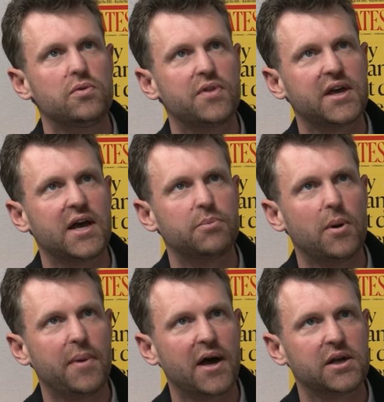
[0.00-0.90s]
the camera
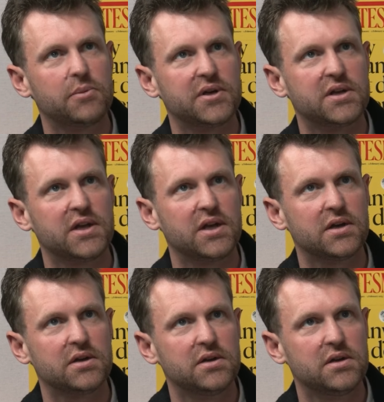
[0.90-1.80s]
back a bit here,
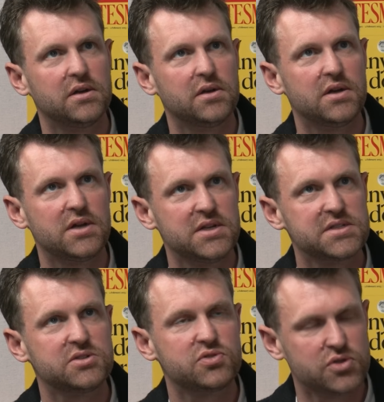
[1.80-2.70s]
is
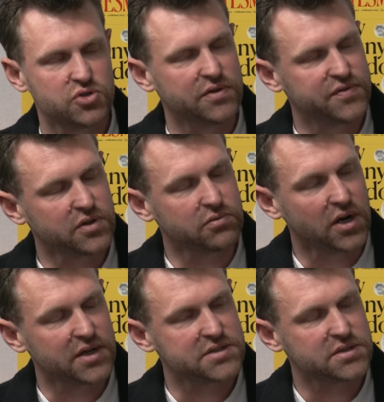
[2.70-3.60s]
a drift to the right.